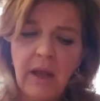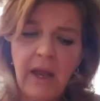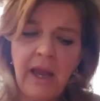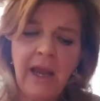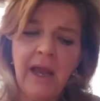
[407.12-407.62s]

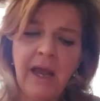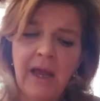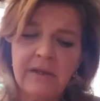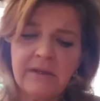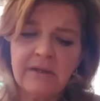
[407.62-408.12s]

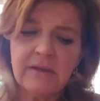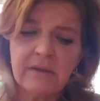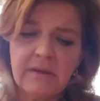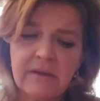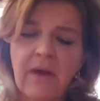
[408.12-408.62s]
And
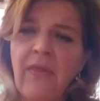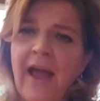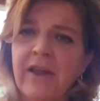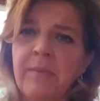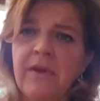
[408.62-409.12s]
so
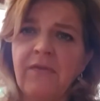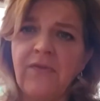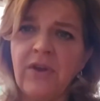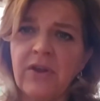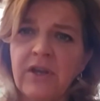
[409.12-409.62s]
that could be a
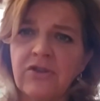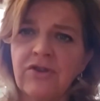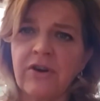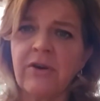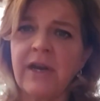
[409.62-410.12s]
feeling
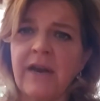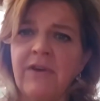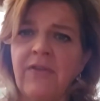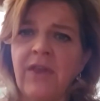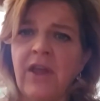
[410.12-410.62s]
triggering
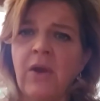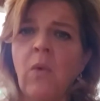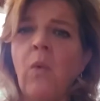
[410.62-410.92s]
everything.